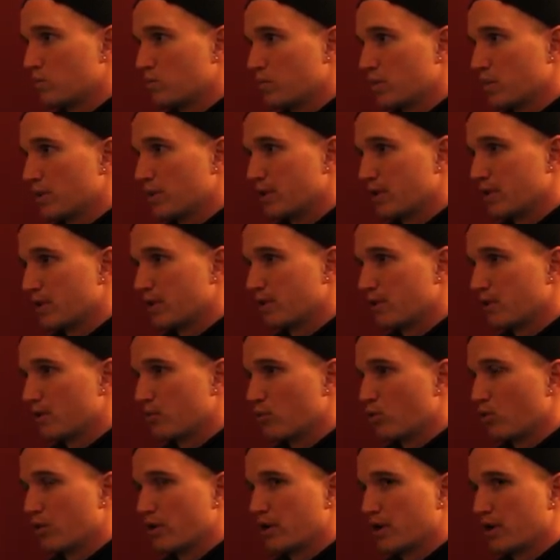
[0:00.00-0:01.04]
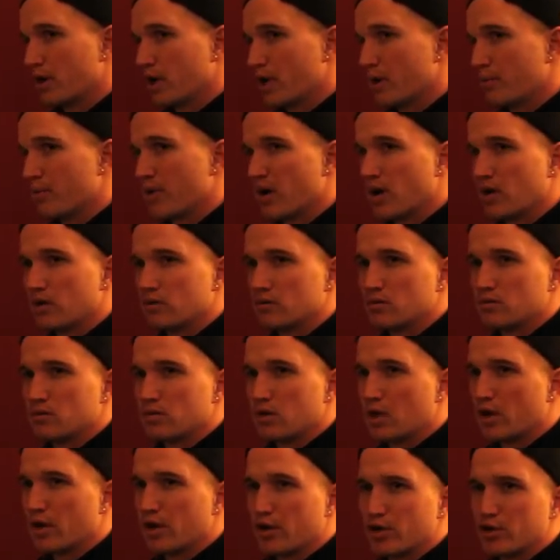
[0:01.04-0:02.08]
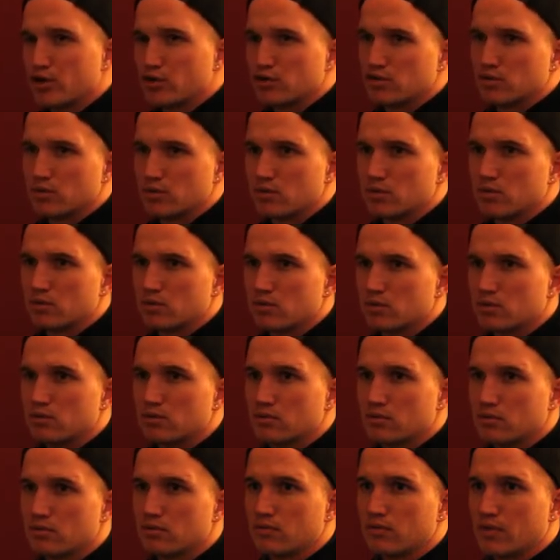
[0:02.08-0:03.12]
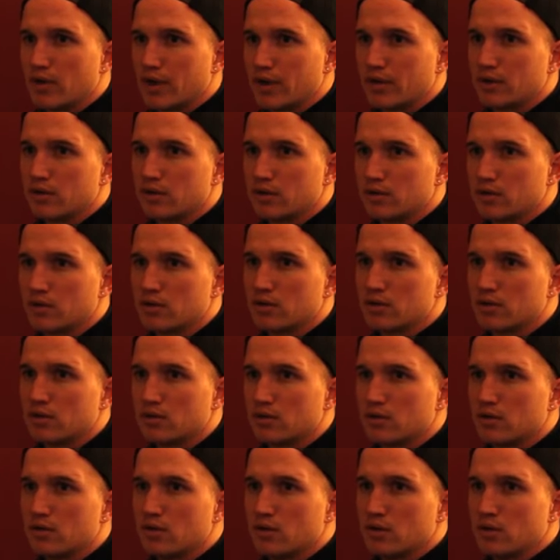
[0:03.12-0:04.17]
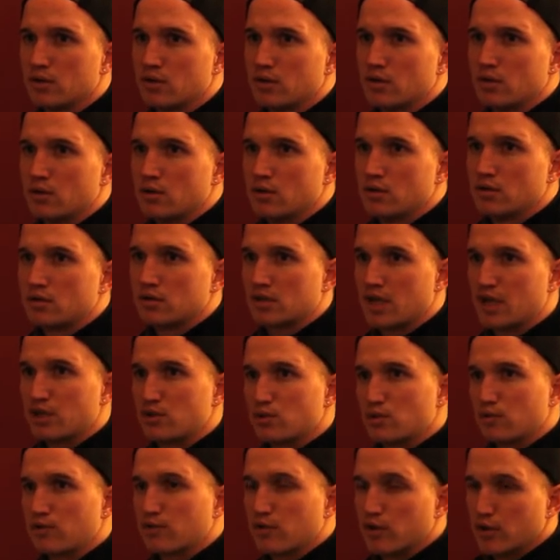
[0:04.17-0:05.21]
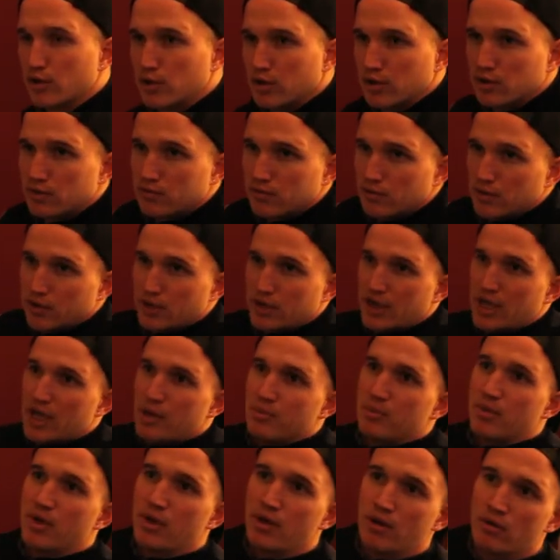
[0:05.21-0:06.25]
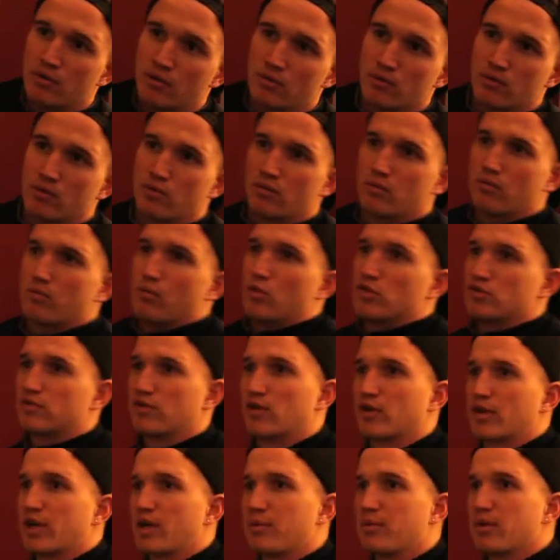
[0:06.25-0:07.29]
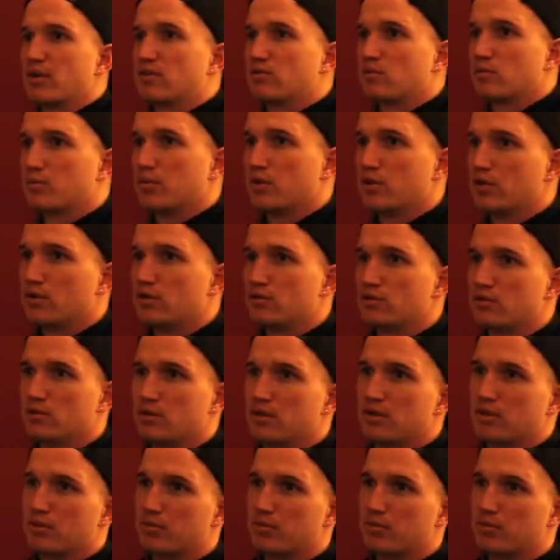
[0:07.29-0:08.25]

pretty early morning game. Not not our usual regular schedule for for a game day. Most of our game days will be usually in the